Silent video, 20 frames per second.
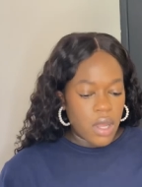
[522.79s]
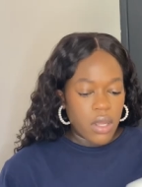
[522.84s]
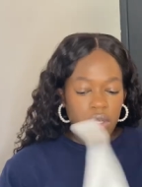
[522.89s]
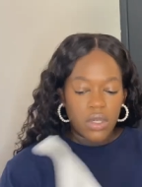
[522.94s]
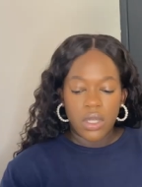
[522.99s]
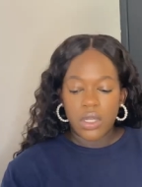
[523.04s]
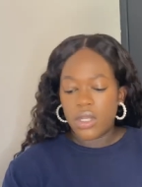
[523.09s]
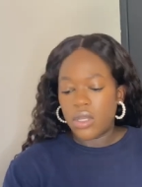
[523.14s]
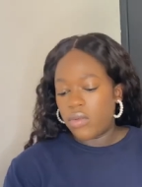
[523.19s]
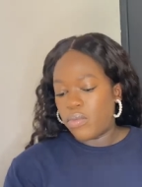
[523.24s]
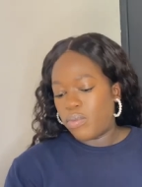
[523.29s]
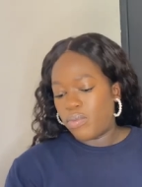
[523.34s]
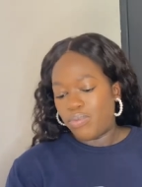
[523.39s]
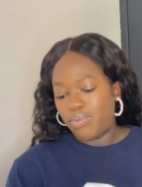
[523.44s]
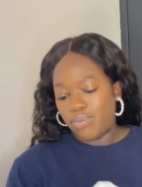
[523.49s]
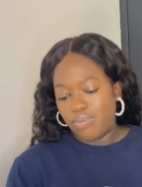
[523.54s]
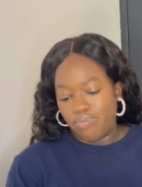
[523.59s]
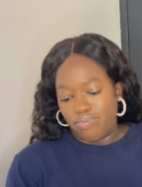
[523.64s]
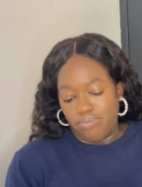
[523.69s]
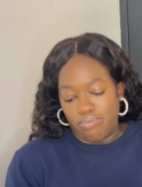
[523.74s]
just to
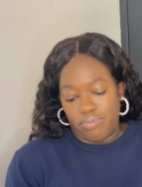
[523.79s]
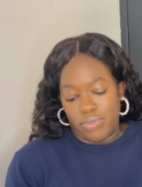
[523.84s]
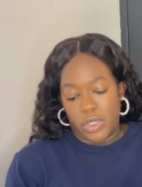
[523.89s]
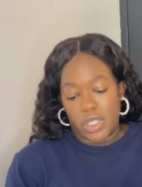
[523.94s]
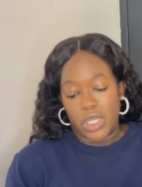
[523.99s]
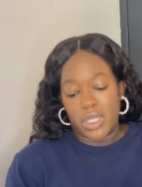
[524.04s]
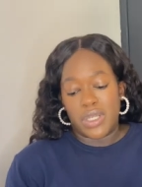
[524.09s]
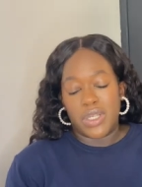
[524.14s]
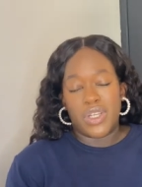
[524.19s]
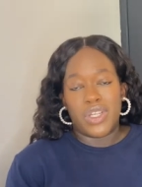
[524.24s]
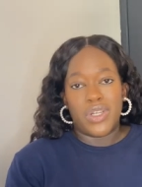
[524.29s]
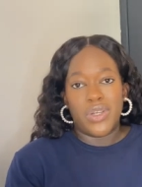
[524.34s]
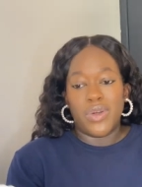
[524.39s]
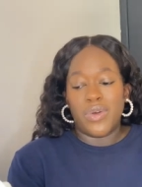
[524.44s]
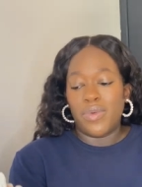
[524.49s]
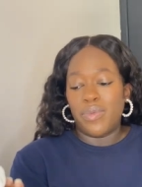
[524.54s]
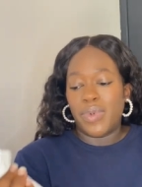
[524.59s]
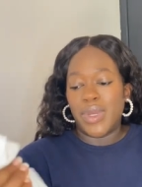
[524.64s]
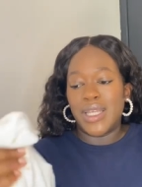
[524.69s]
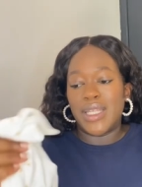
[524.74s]
just a
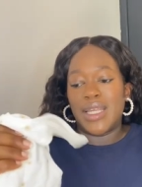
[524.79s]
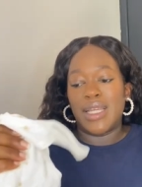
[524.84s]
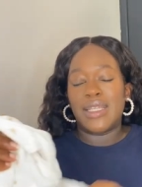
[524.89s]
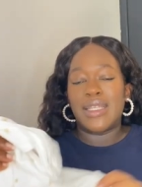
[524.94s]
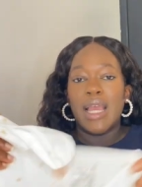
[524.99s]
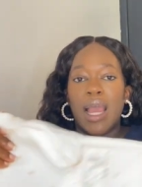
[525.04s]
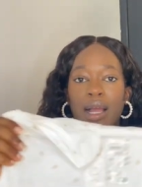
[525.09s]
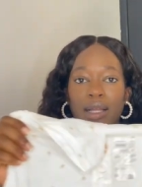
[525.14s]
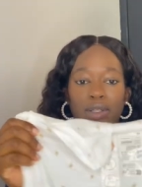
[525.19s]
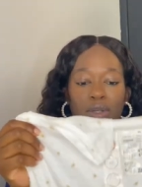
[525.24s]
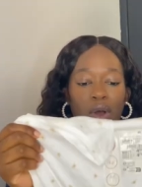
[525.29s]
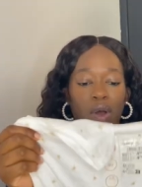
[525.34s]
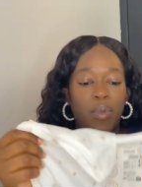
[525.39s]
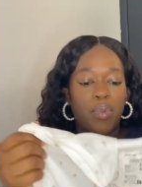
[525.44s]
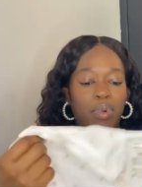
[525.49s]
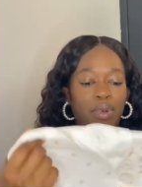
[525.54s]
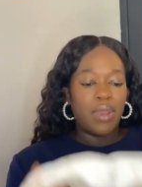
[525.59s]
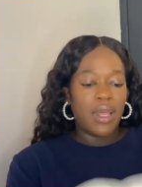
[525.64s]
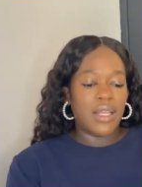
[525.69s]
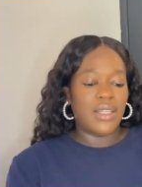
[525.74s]
chill basic tank top
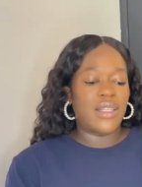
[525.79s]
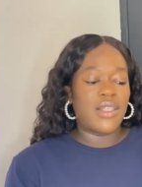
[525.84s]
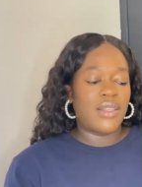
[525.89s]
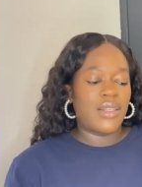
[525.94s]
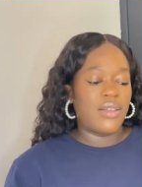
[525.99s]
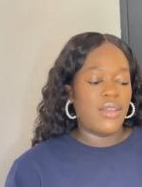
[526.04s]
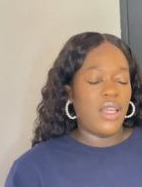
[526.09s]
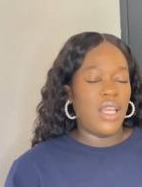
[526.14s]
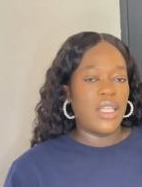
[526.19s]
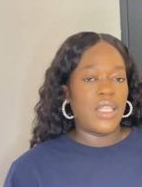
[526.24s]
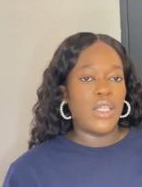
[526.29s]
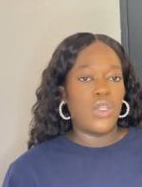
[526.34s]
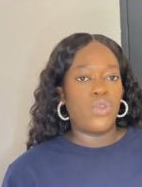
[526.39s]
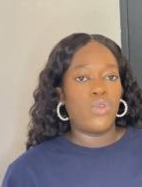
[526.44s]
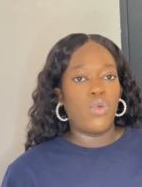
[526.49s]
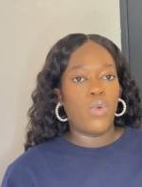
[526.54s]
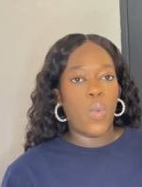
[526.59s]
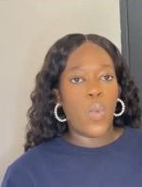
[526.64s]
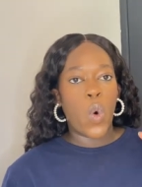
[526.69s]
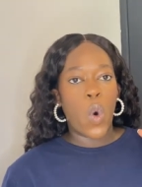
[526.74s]
that's easy
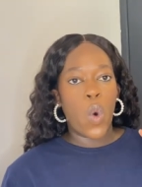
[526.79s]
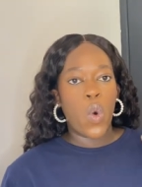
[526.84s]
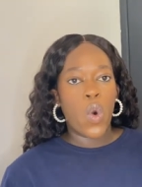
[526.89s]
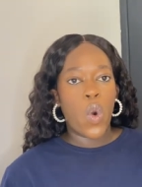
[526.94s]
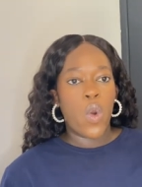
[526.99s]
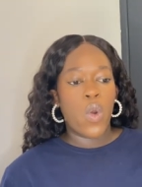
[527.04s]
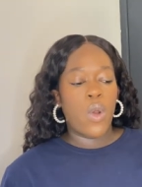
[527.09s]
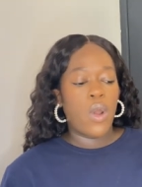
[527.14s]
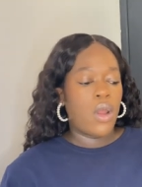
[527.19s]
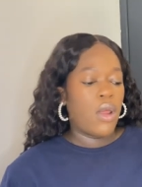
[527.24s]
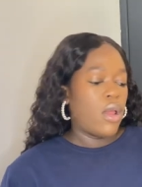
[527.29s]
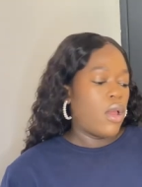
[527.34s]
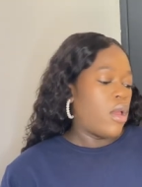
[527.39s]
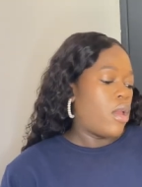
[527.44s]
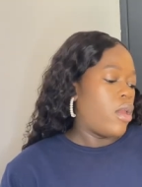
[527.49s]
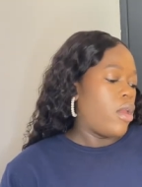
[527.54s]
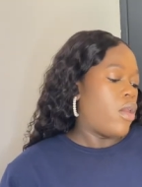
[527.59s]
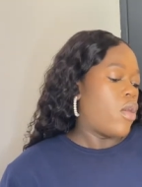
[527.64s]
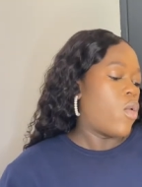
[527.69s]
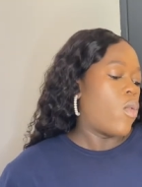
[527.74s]
to
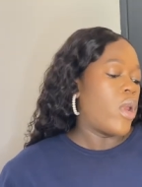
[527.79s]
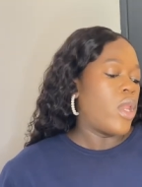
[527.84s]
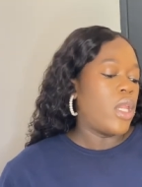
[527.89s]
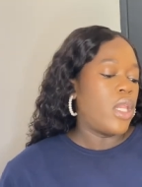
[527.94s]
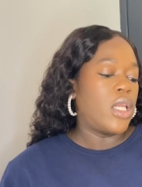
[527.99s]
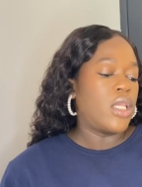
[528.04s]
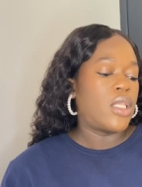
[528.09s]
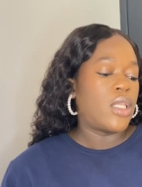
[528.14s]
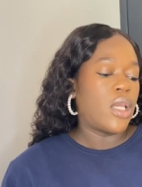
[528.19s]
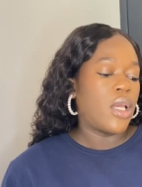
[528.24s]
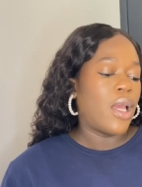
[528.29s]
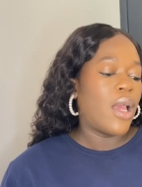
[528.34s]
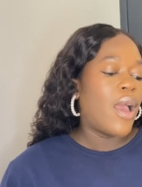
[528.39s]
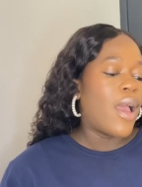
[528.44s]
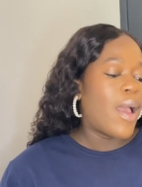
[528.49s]
you know when you need to